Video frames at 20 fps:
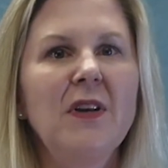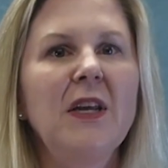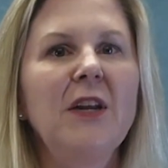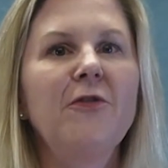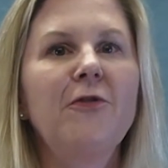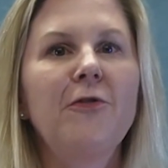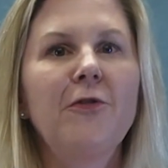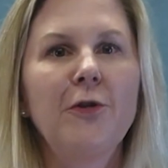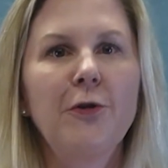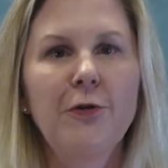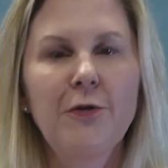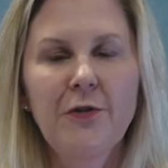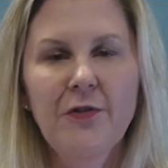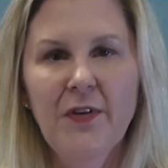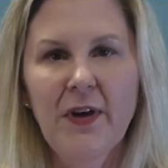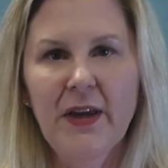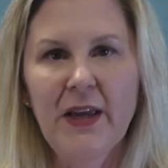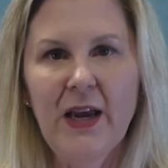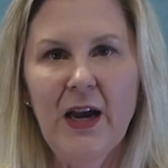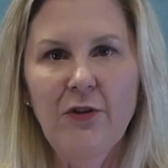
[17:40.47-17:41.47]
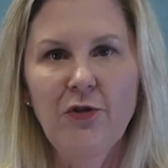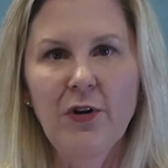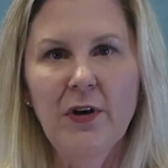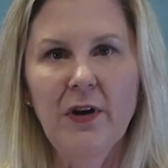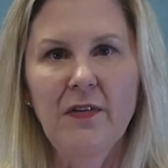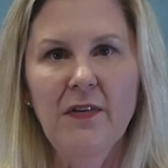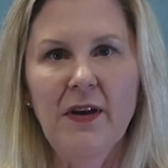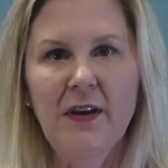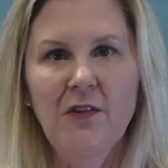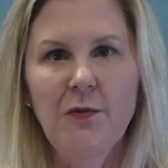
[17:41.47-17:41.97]
need further psychiatric
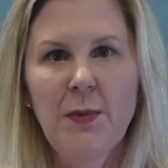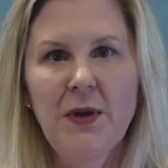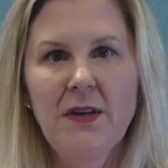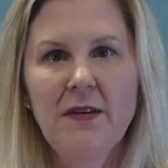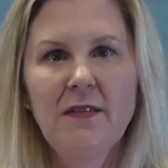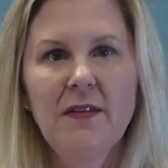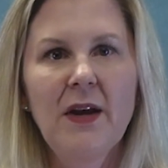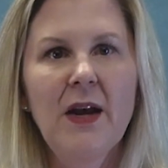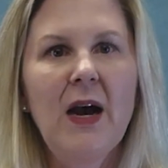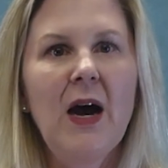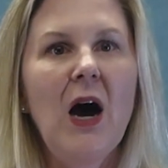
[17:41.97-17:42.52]
assessment,